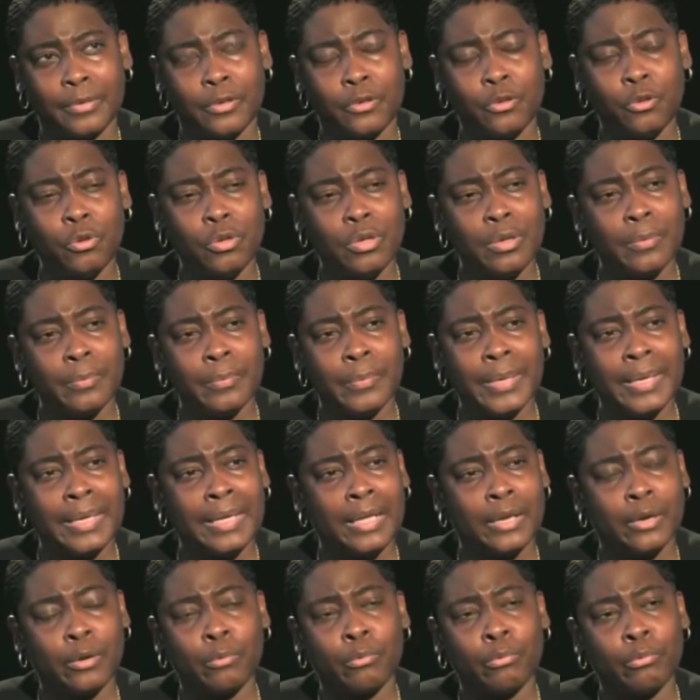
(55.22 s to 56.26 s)
you can
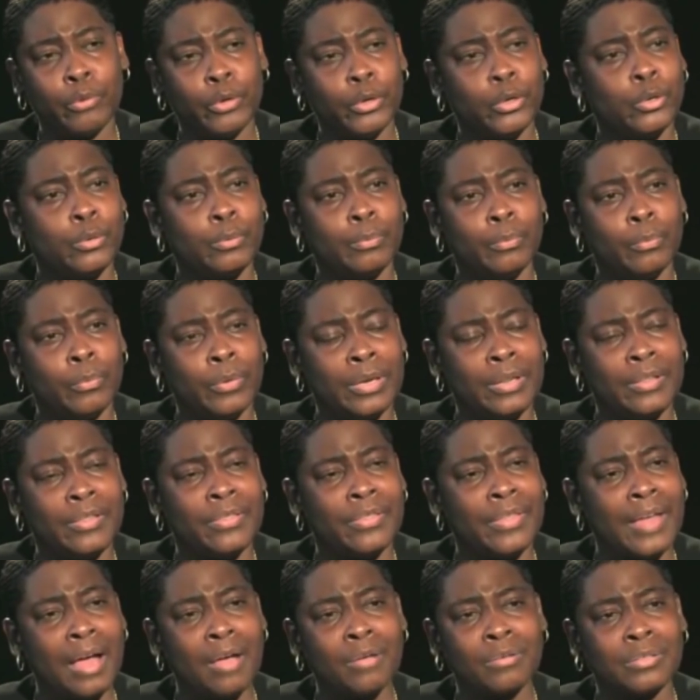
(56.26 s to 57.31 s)
be in a room with
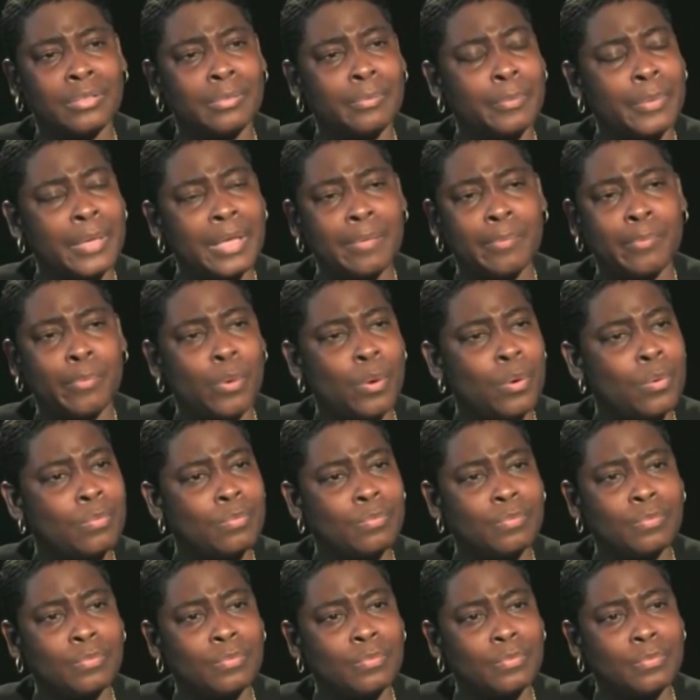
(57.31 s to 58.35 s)
1,000 people
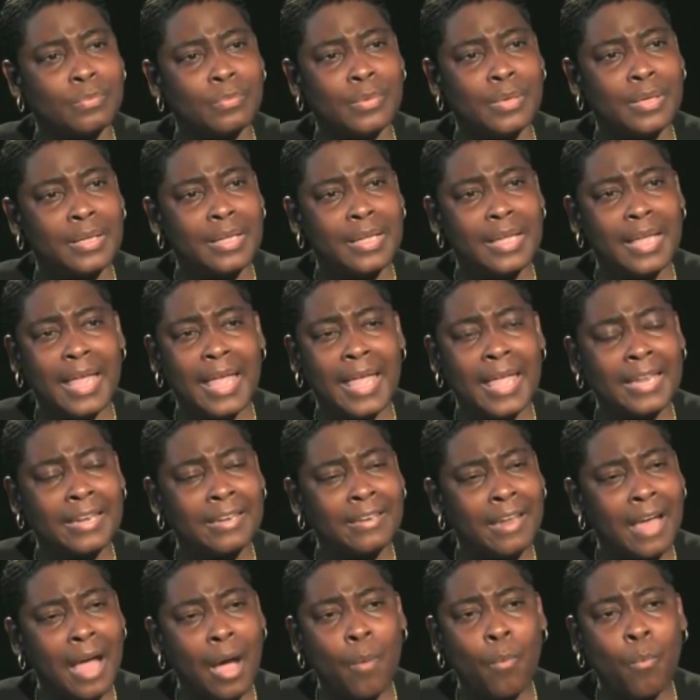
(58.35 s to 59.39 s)

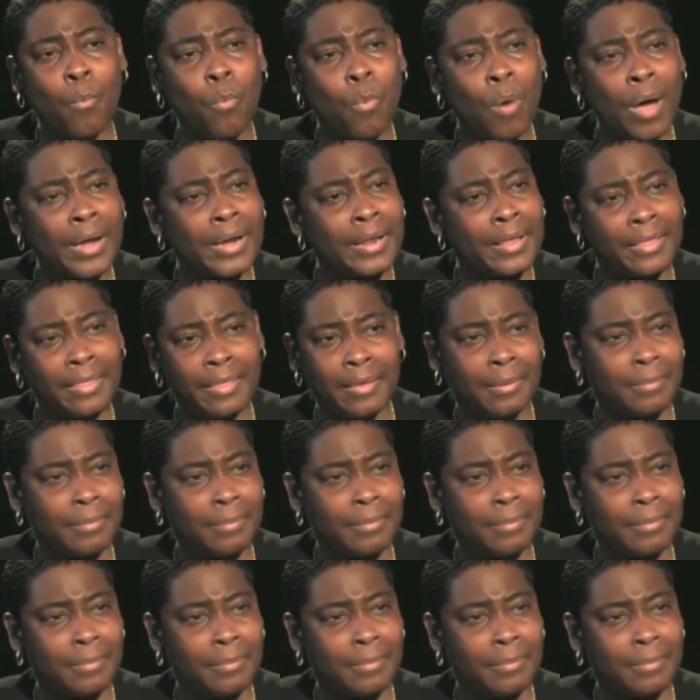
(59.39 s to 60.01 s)
and not one of